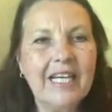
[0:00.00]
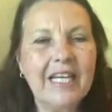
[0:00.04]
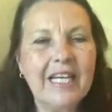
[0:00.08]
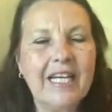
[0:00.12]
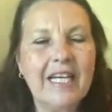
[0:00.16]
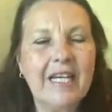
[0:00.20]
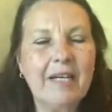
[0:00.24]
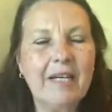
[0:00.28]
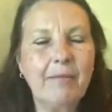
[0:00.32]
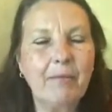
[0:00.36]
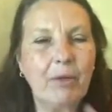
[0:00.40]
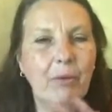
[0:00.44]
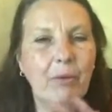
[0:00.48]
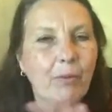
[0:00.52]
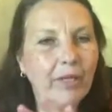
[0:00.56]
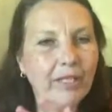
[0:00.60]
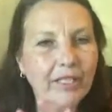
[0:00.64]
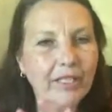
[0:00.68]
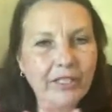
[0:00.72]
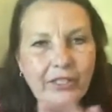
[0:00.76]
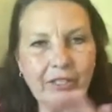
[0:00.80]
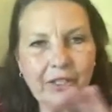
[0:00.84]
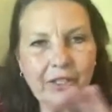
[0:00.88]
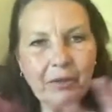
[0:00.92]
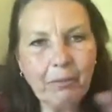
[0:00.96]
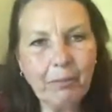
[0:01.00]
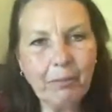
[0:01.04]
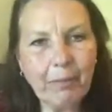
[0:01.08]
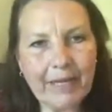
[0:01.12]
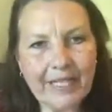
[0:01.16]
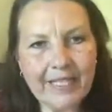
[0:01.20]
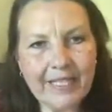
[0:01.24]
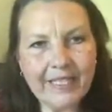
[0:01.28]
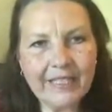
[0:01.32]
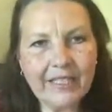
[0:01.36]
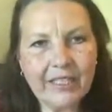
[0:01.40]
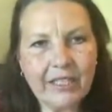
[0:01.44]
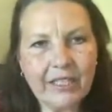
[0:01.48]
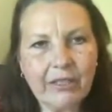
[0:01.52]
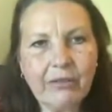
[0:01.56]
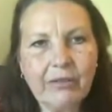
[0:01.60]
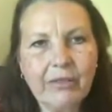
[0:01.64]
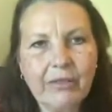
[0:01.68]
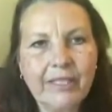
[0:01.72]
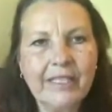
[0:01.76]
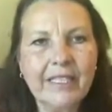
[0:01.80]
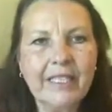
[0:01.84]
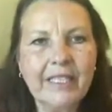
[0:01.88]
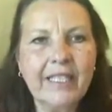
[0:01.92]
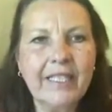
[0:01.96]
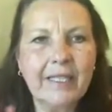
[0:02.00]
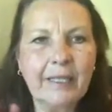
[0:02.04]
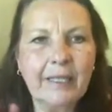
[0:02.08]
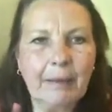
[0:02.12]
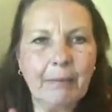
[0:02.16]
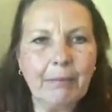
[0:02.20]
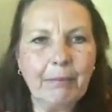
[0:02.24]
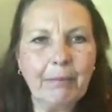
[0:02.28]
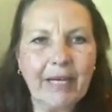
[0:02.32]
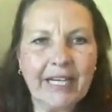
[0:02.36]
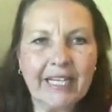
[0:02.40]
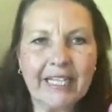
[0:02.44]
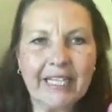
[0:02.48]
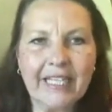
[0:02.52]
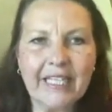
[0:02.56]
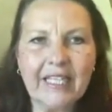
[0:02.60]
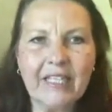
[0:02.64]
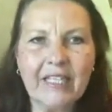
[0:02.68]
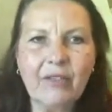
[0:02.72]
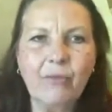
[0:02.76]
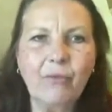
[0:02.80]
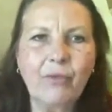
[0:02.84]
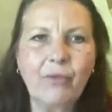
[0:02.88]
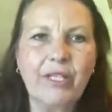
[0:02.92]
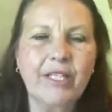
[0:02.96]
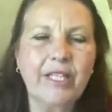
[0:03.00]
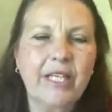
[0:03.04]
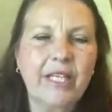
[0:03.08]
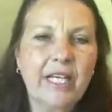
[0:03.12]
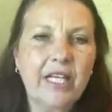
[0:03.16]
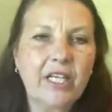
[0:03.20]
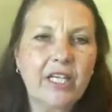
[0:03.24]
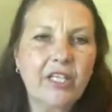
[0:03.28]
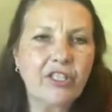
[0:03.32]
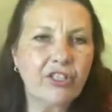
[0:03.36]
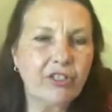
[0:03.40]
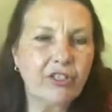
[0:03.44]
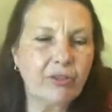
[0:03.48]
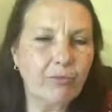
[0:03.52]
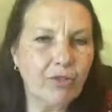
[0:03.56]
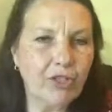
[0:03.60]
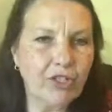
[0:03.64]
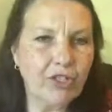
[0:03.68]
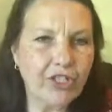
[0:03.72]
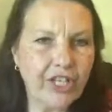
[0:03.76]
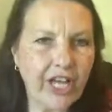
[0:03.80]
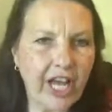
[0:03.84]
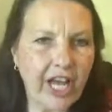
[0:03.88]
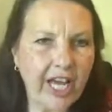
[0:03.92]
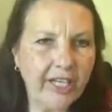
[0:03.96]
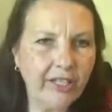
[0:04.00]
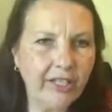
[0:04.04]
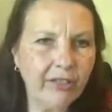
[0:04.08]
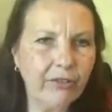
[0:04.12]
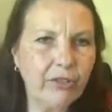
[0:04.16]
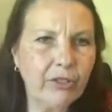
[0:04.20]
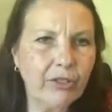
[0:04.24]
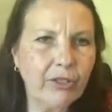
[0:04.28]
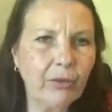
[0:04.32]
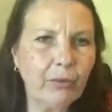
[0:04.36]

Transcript: You want to do your base coat and then come back in with some shadows.